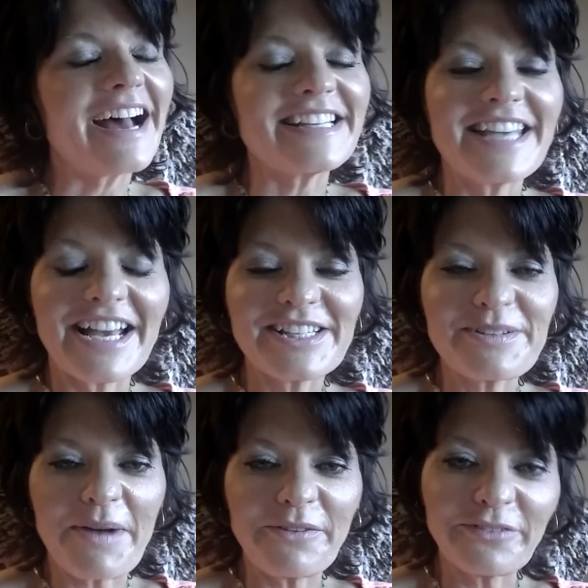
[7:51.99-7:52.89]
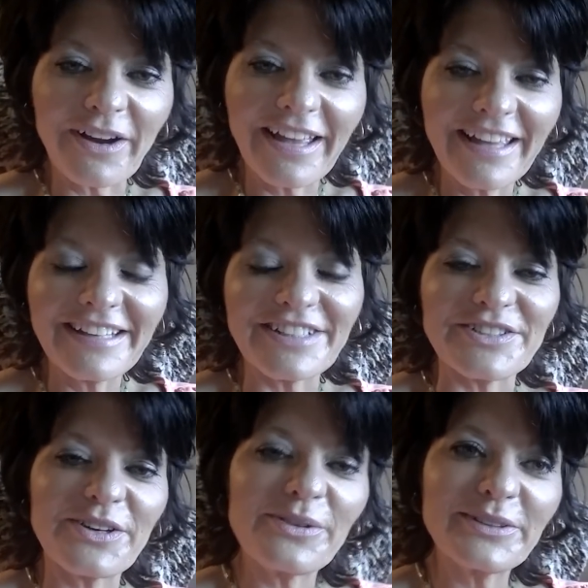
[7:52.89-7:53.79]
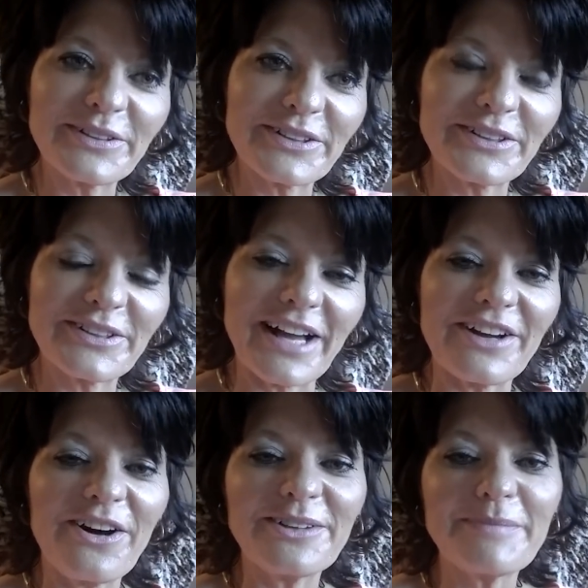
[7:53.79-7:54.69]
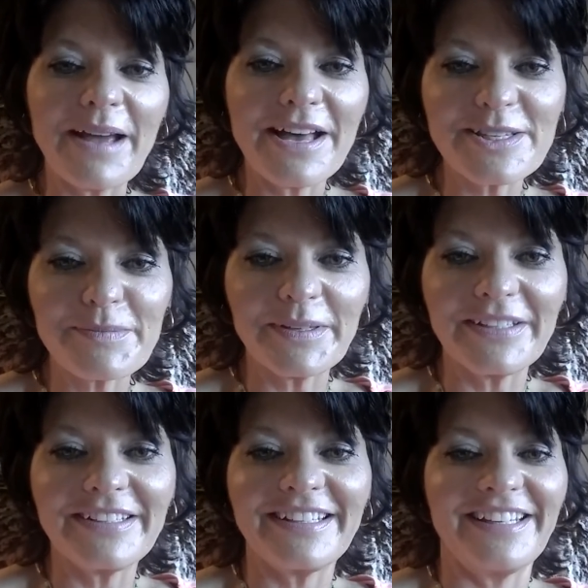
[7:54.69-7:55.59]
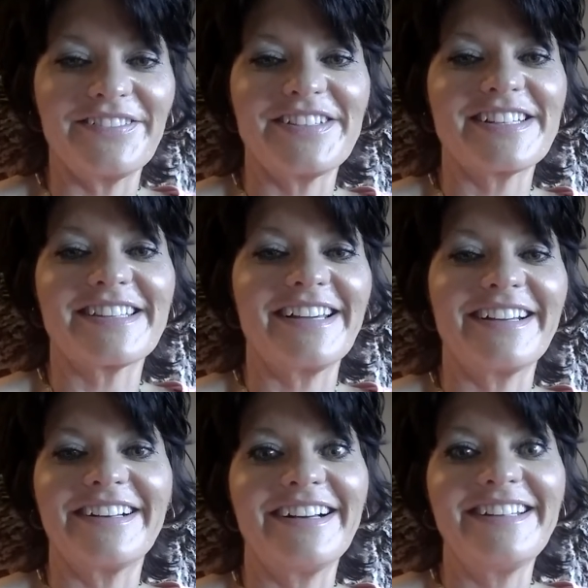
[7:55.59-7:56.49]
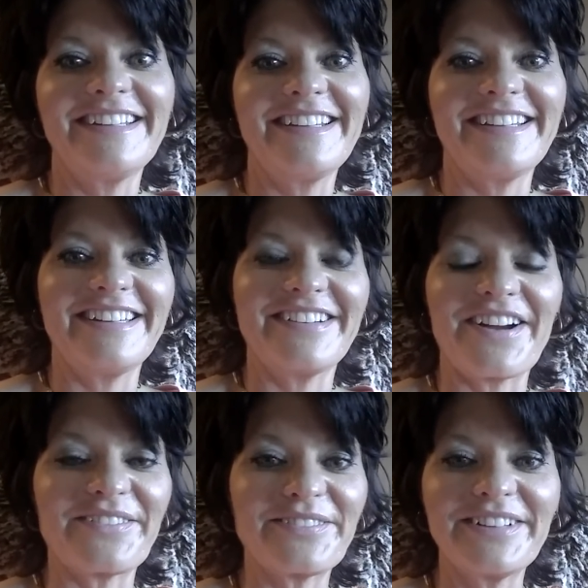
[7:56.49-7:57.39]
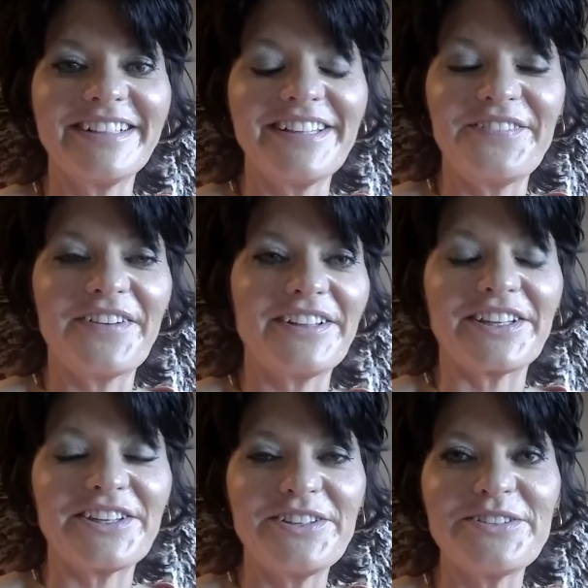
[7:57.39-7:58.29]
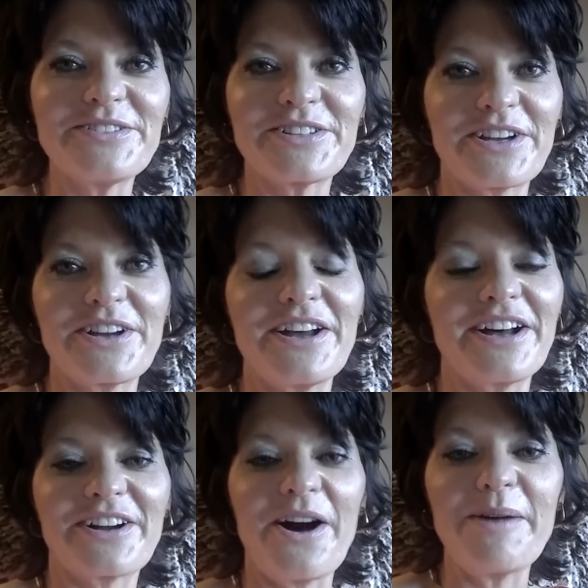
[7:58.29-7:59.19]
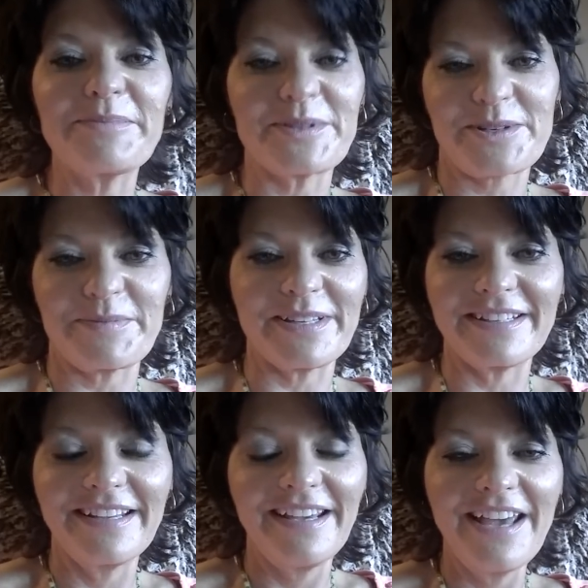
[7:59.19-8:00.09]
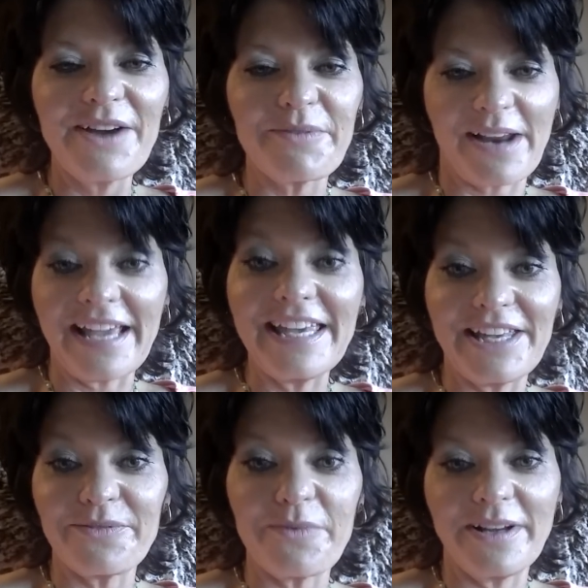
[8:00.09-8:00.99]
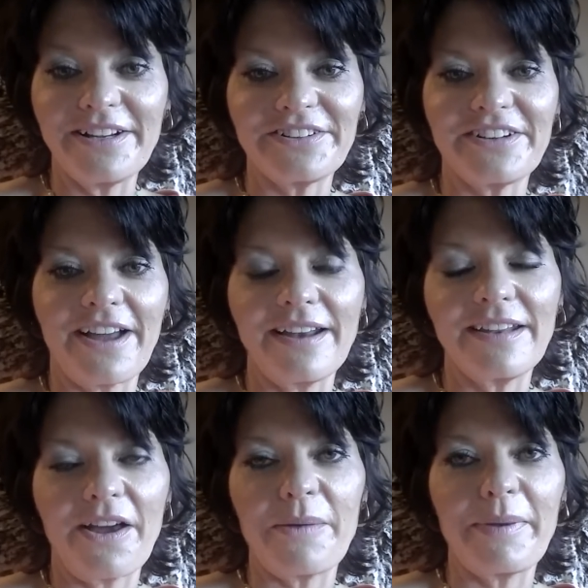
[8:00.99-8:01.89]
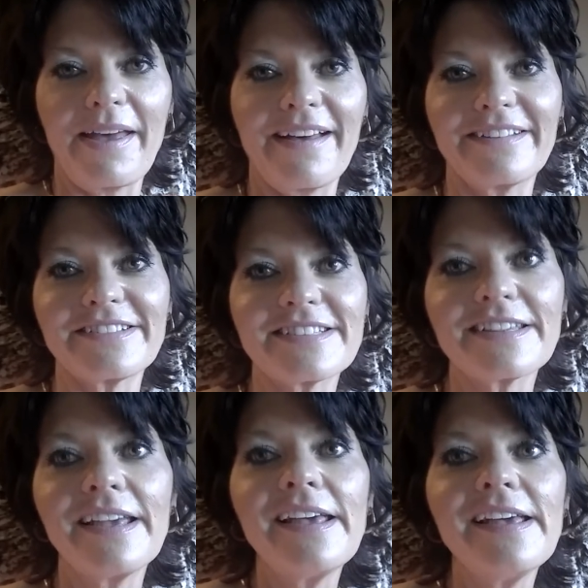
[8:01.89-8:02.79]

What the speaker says: I texted my friend and told her, I called my husband, and it was just like, I did it. You know, I really felt a huge accomplishment when I hit 199 pounds.